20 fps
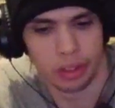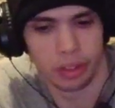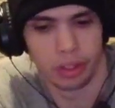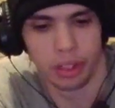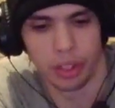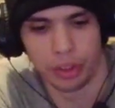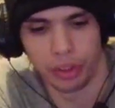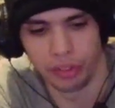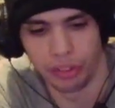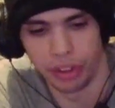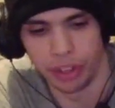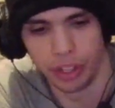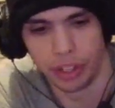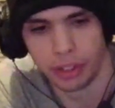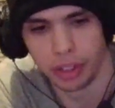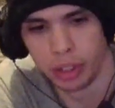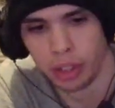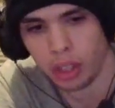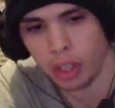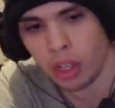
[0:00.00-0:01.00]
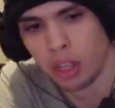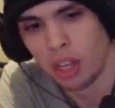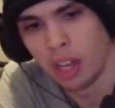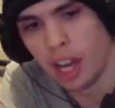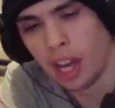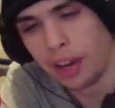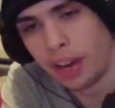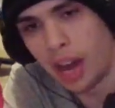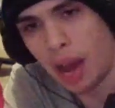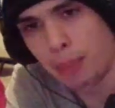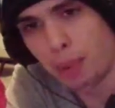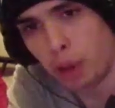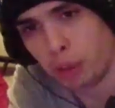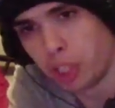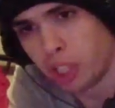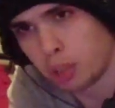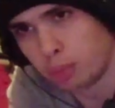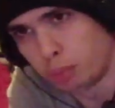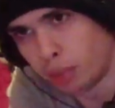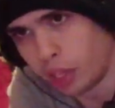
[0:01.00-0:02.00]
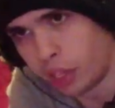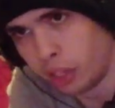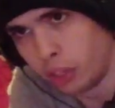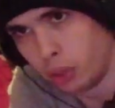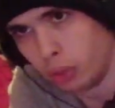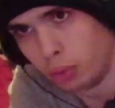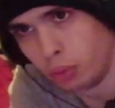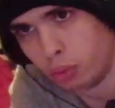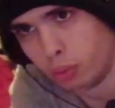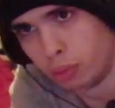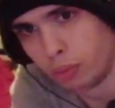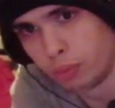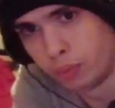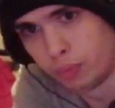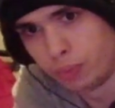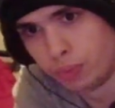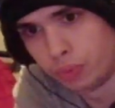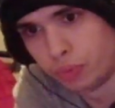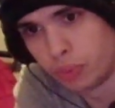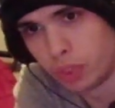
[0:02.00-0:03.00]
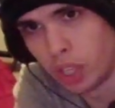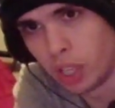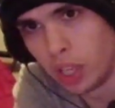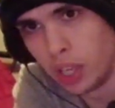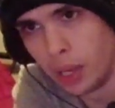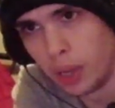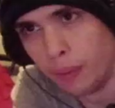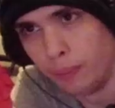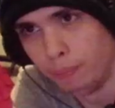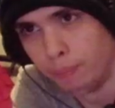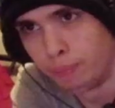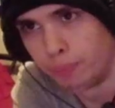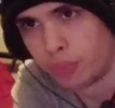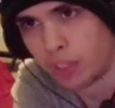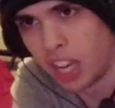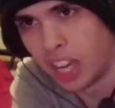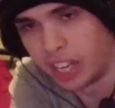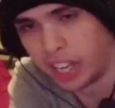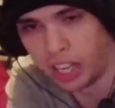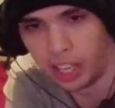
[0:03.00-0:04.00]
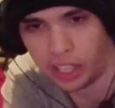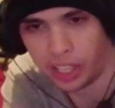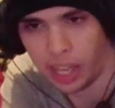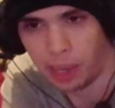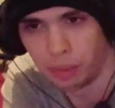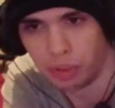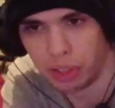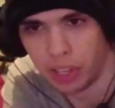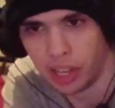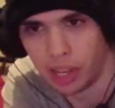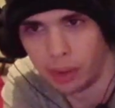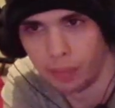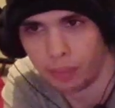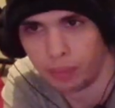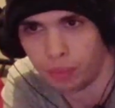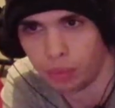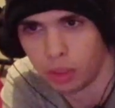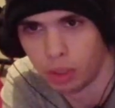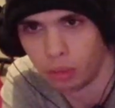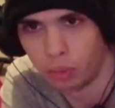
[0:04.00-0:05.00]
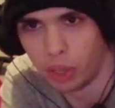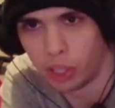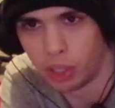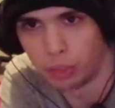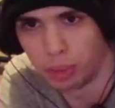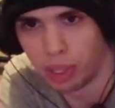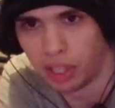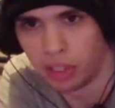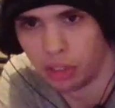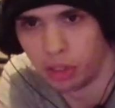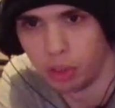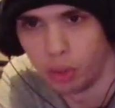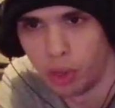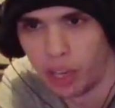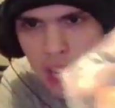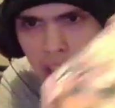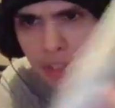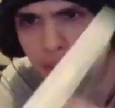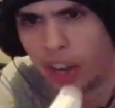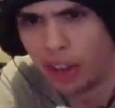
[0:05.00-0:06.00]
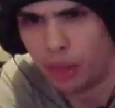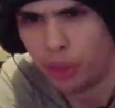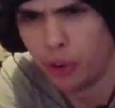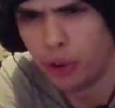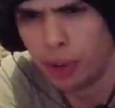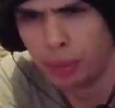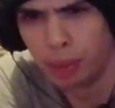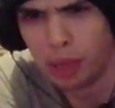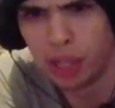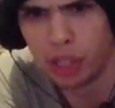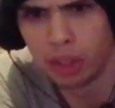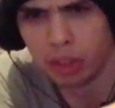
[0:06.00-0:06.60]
Nothing fake. Now, I bought this brand new at GameStop. Rage and Blast 2. I got it for like $30.